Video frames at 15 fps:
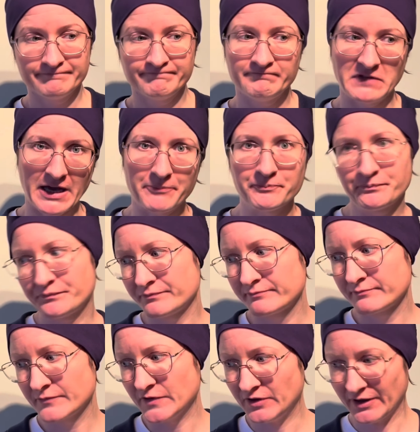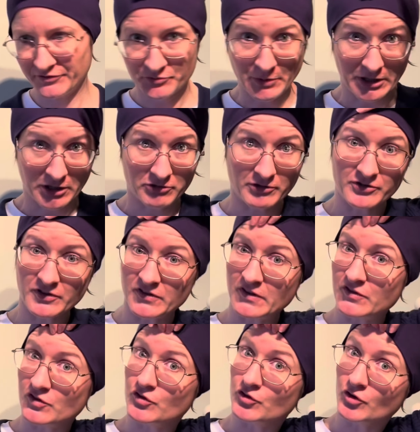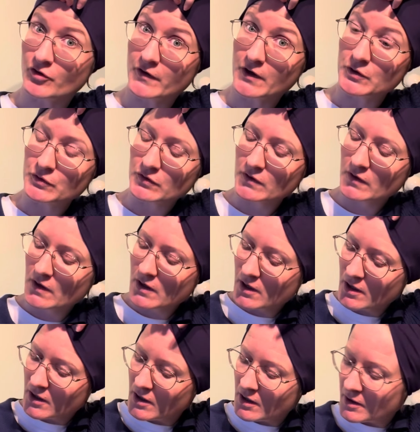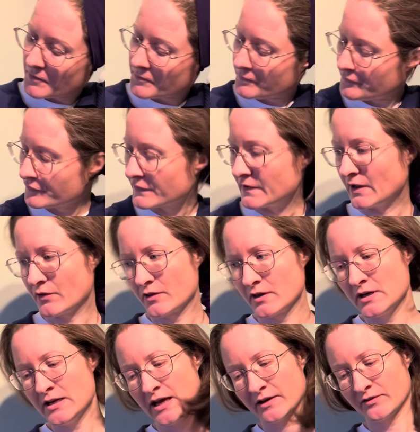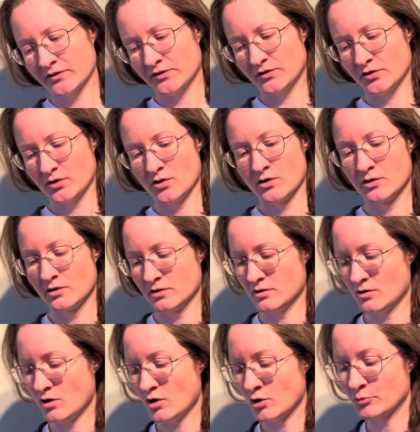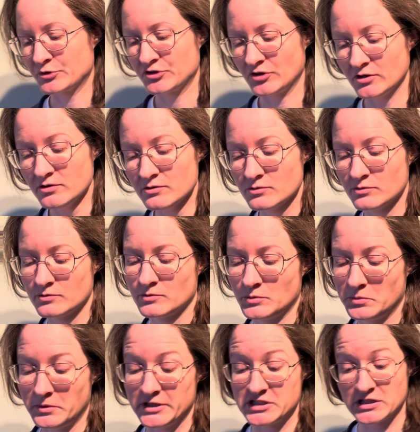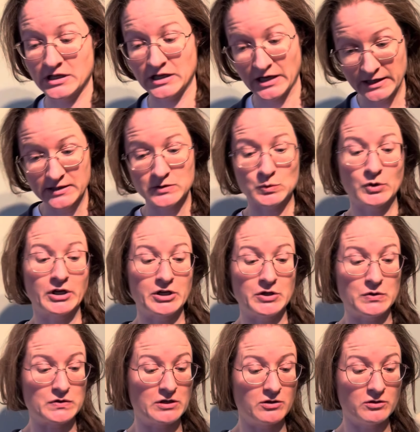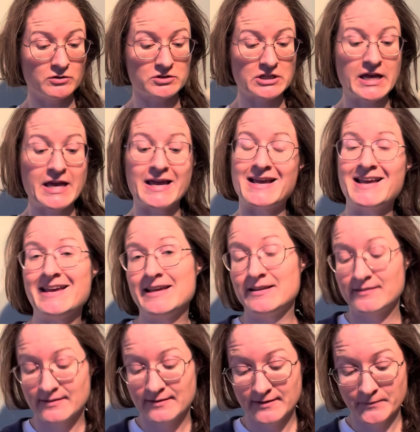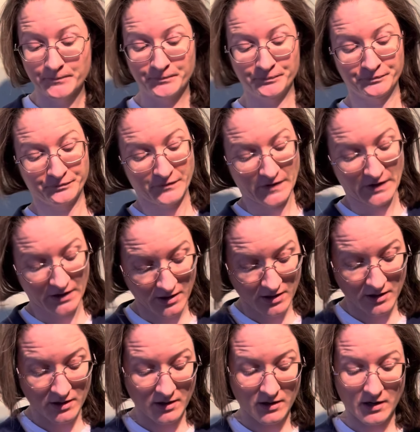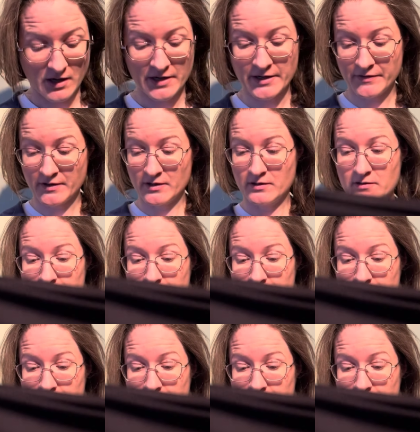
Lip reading: yeah, you'd have to make your own decisions on those. Now the next option, which again is one I use a lot, is another